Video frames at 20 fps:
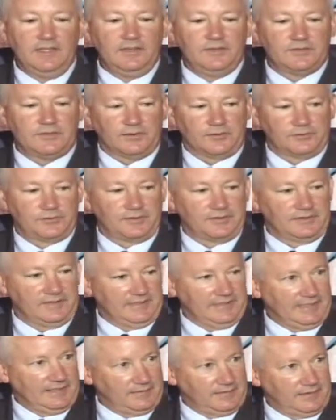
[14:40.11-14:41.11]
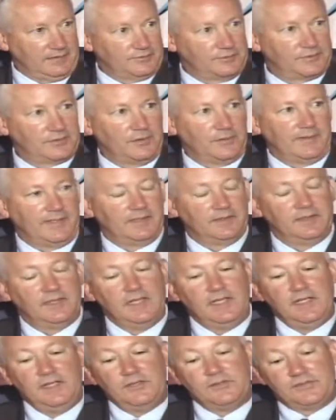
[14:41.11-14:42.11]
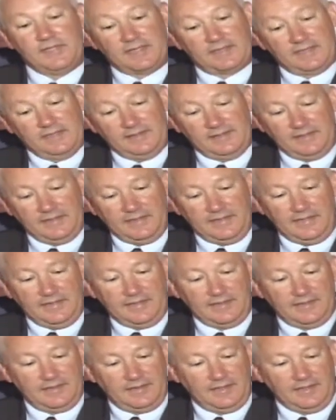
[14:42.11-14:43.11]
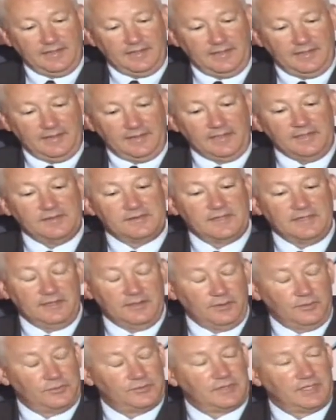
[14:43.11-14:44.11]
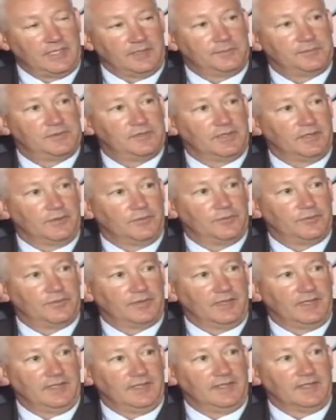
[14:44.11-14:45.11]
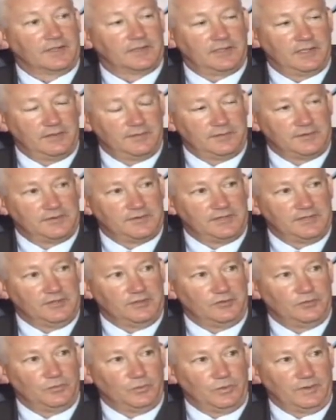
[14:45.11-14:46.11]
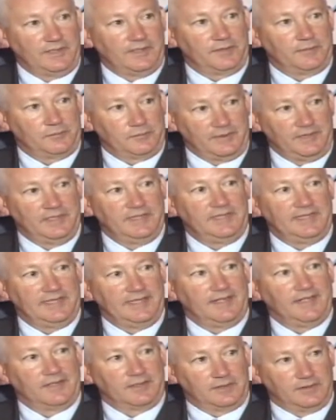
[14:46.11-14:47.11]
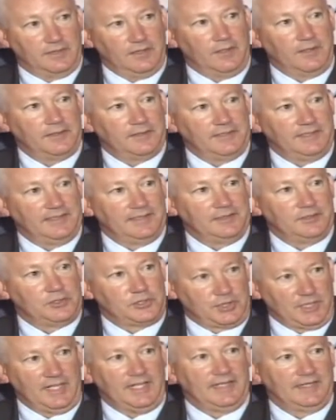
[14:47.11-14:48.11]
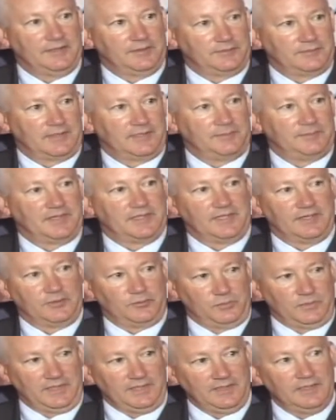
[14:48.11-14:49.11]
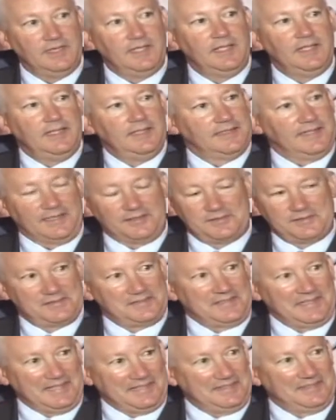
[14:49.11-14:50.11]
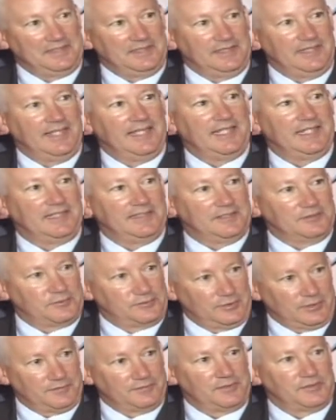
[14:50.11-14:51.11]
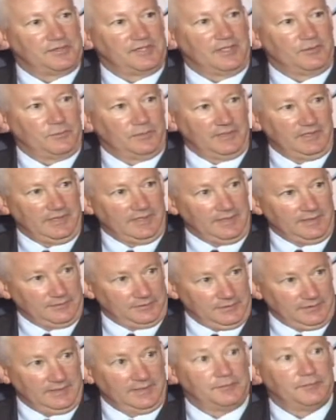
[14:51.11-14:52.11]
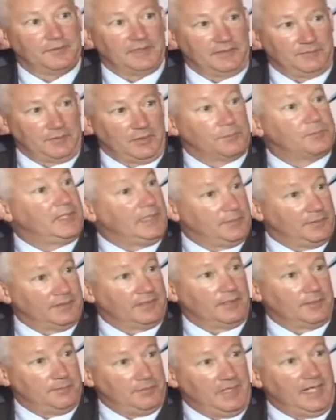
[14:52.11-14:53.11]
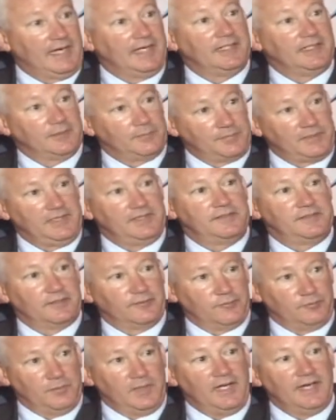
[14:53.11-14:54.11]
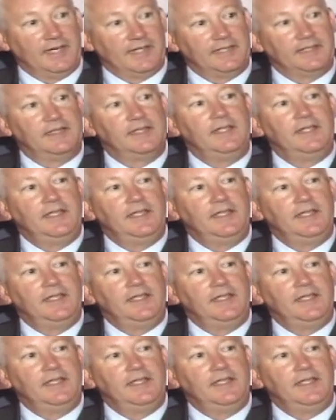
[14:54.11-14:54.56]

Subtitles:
So certainly our hearts go out. Secondly, it's in those types of occurrences where really a guardian shines, right? Because that's the end of the day, the service that we are delivering. But people are buying a peace of mind.